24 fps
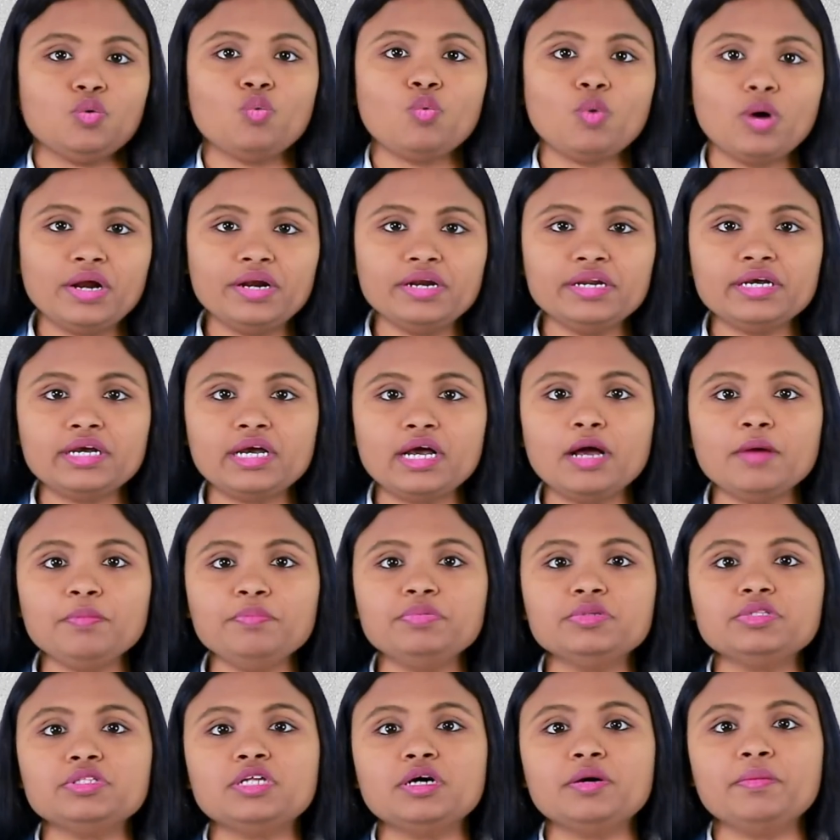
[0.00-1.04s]
1
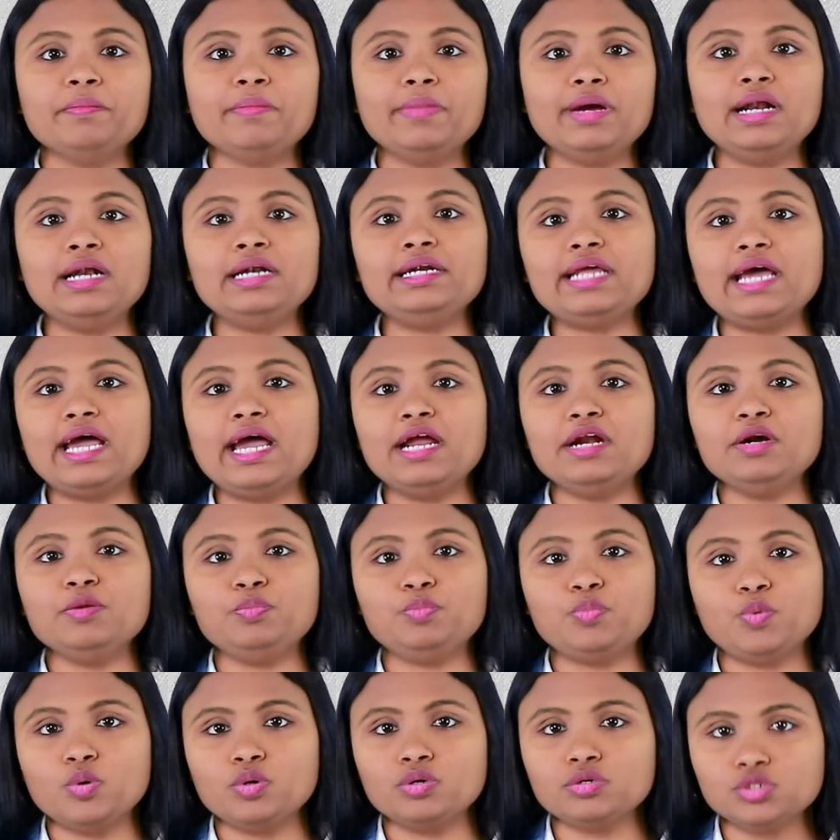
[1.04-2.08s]
cup the melt
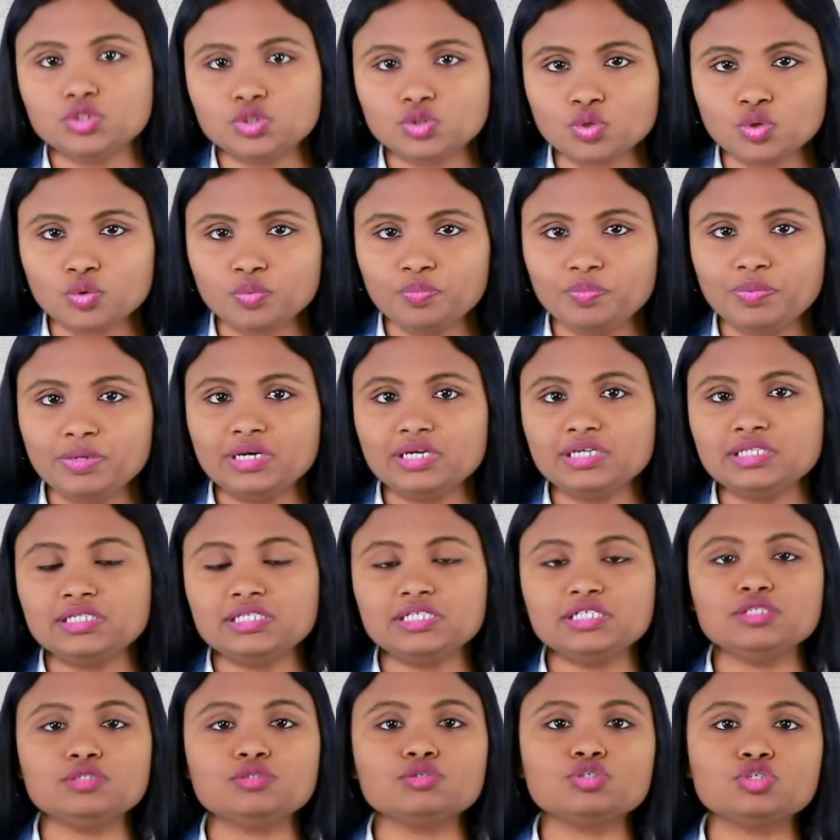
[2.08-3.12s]
and pour soap base
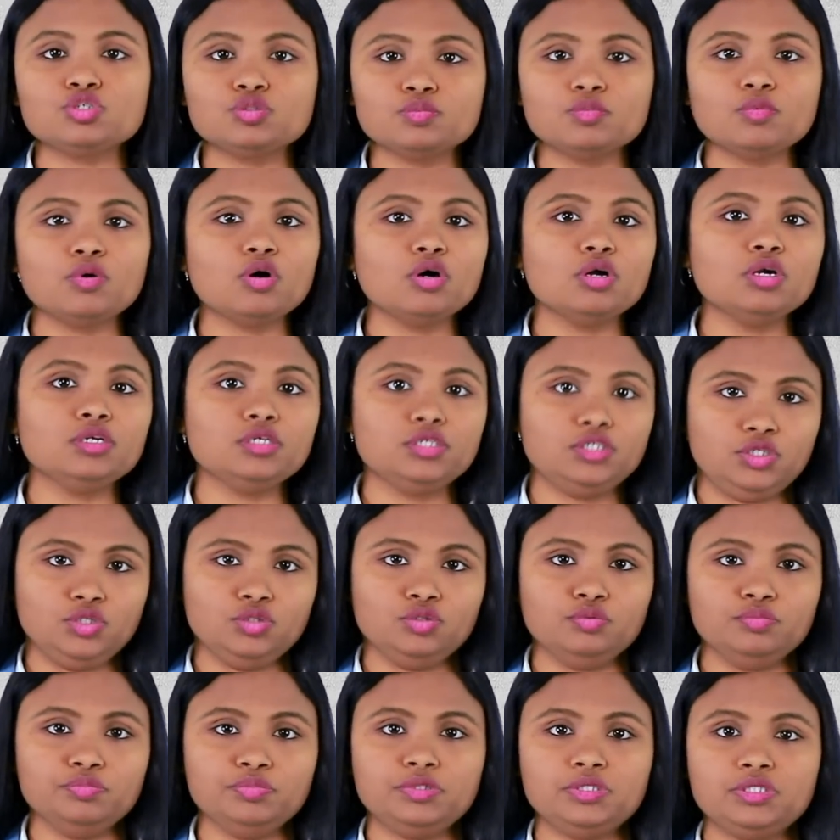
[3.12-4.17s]
into small
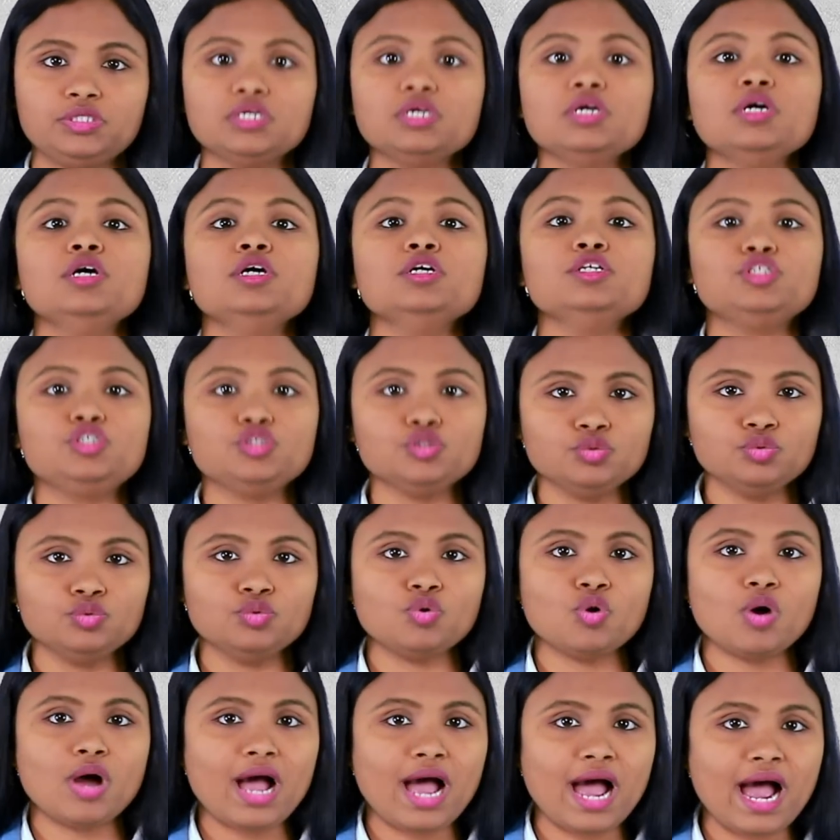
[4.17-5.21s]
cubes.
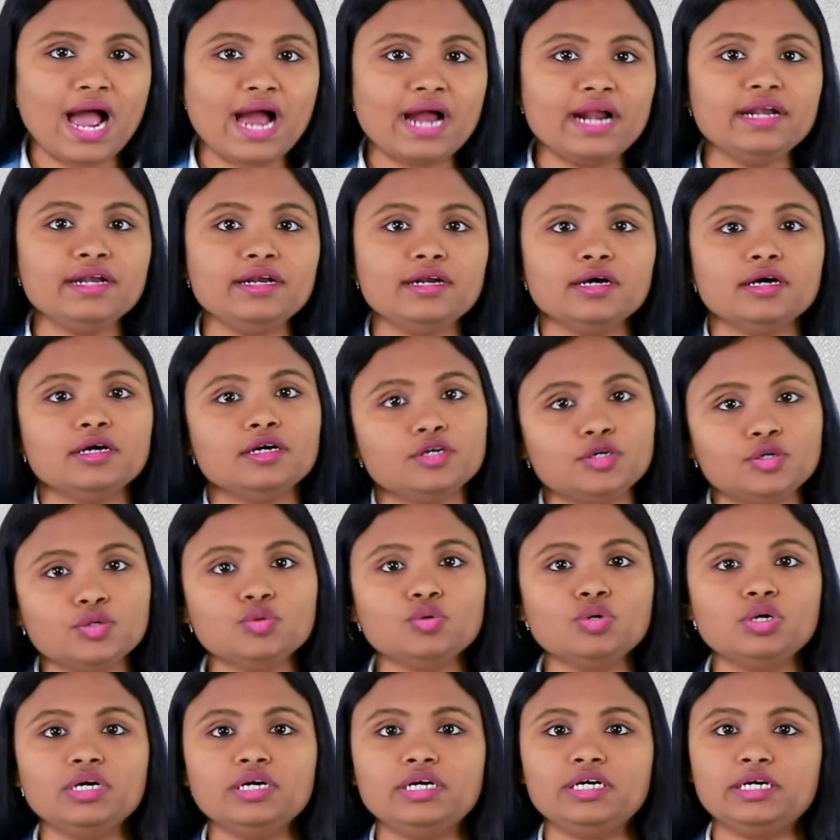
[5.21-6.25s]
2. Add
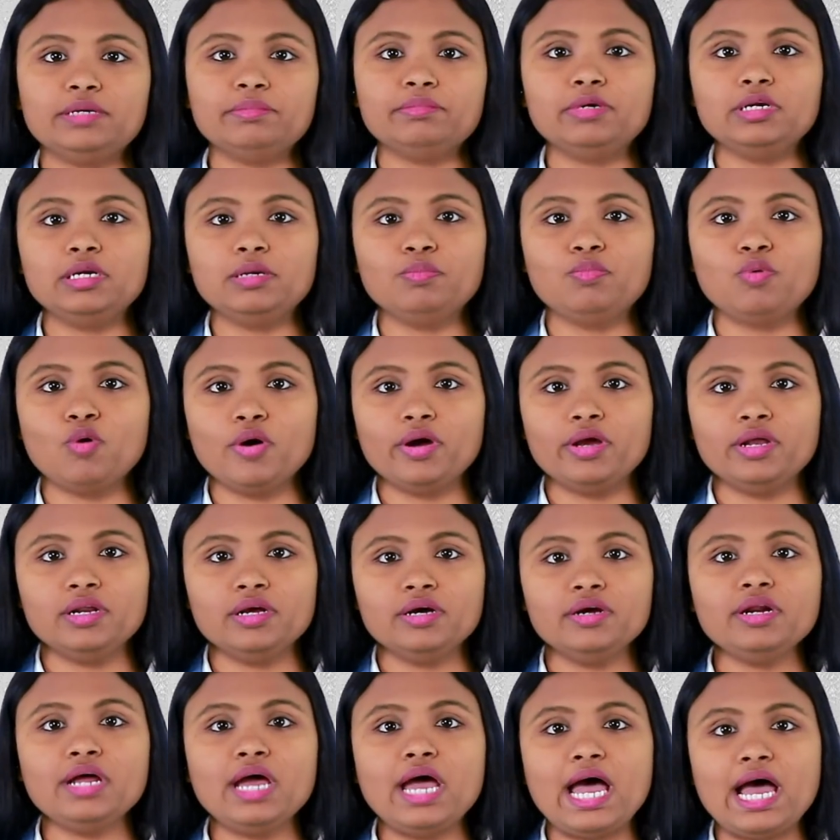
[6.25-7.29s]
to a double
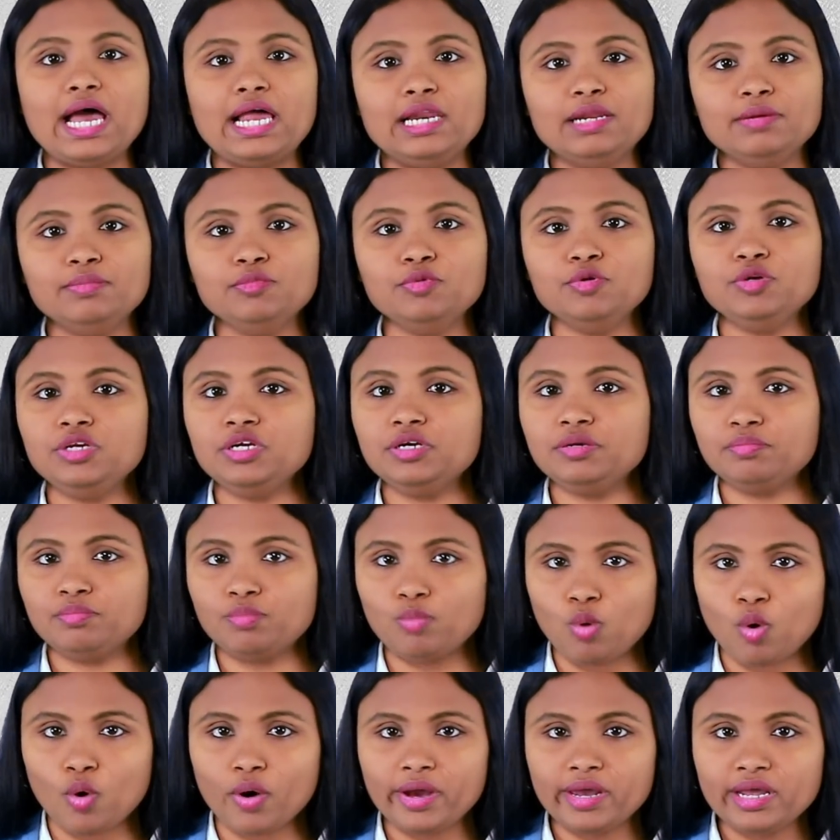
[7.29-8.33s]
boiler
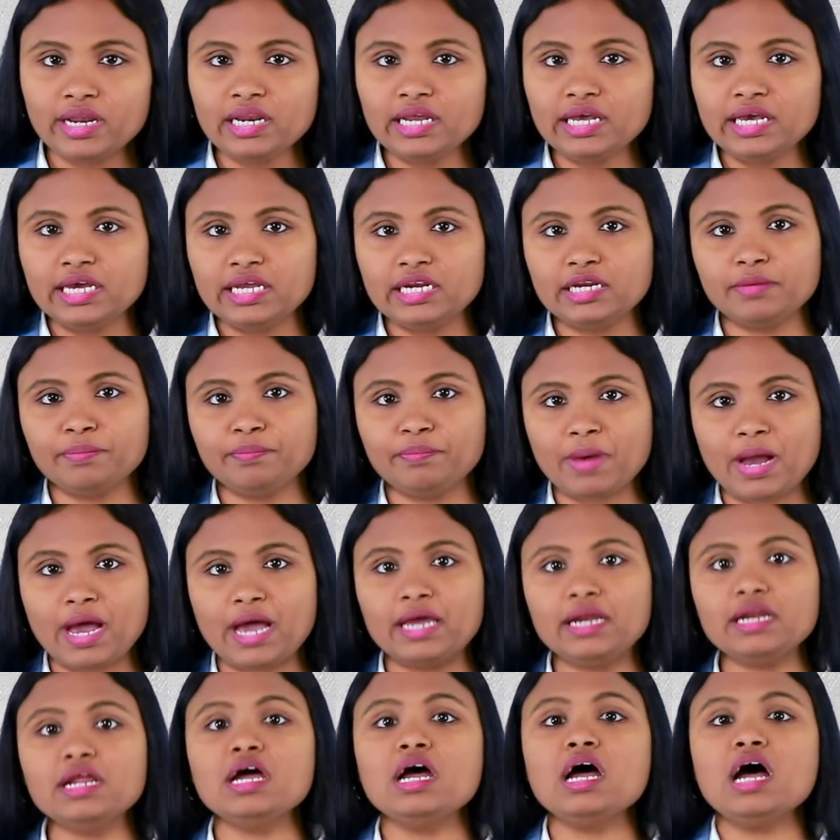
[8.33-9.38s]
aluminium boil in a
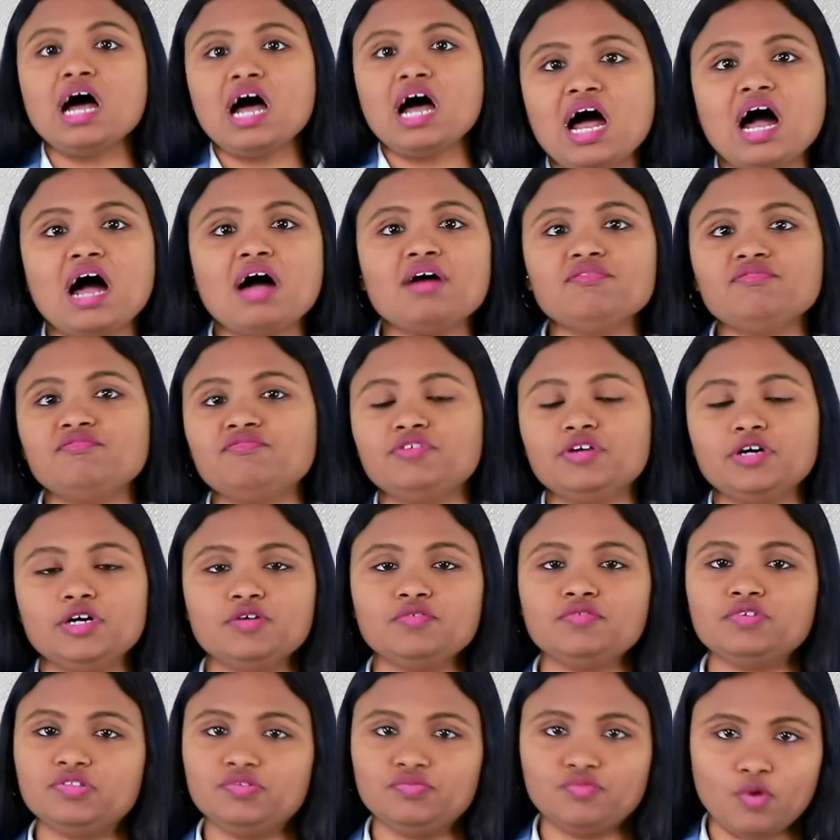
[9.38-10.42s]
pan half
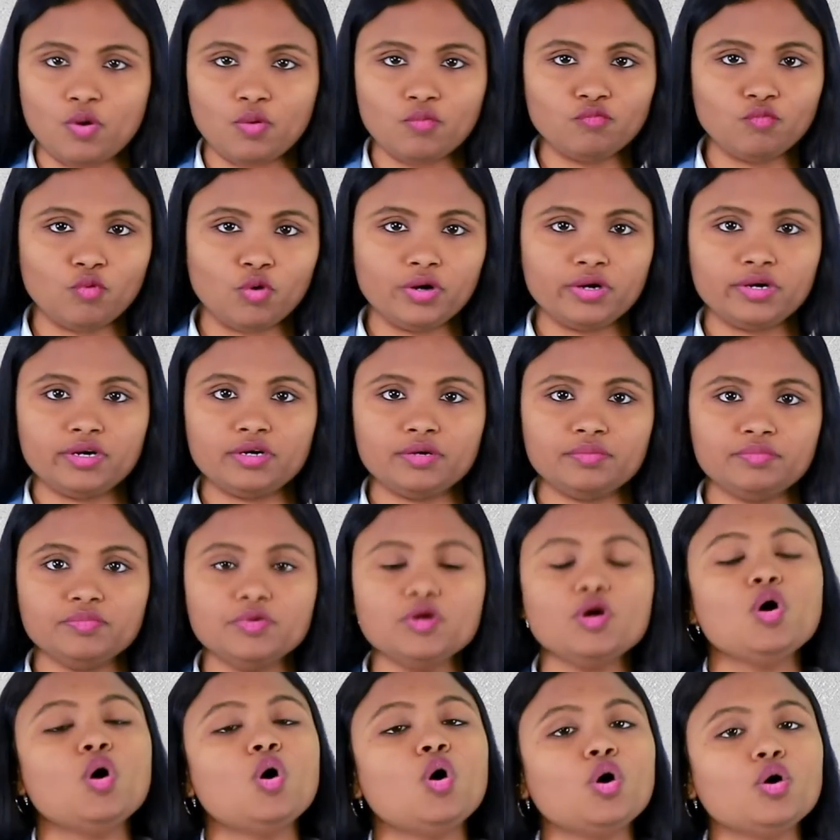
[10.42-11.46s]
filled with warm water
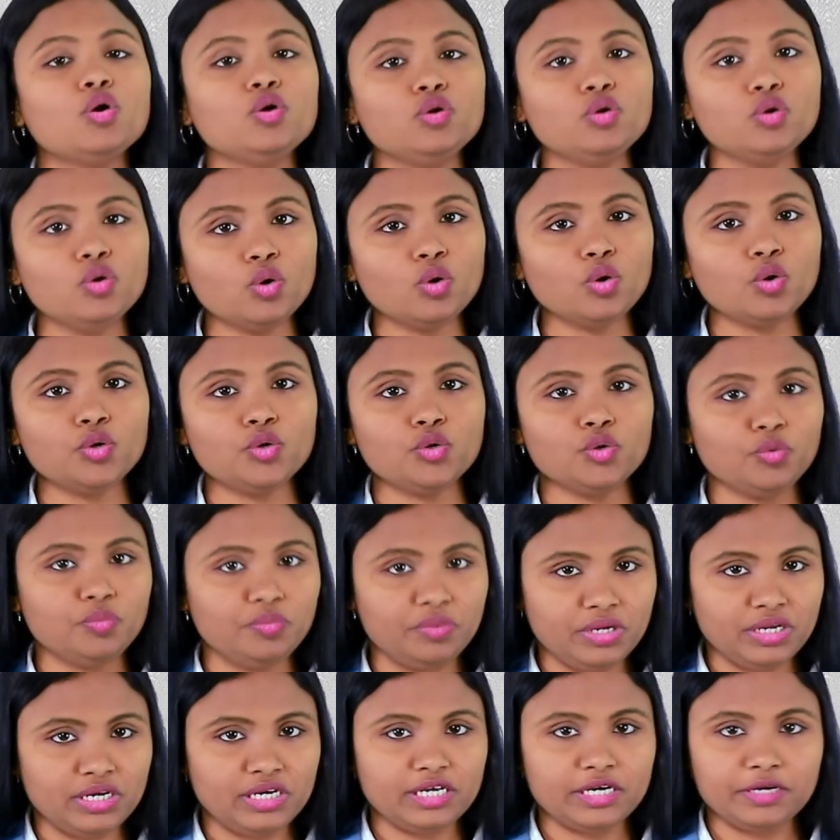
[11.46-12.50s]
on low to
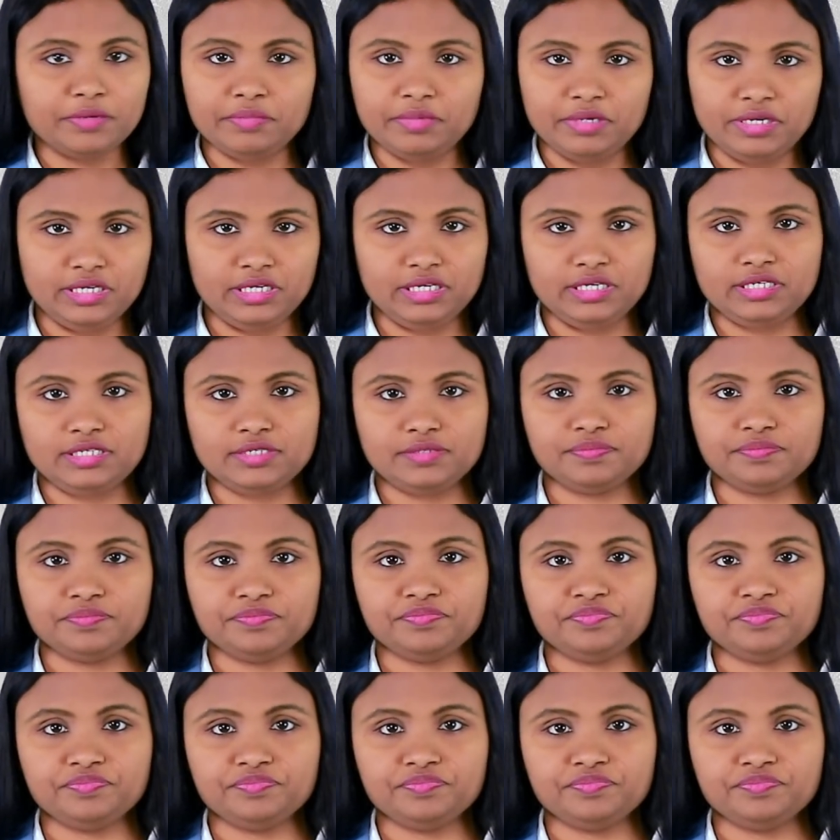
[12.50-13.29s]
medium heat.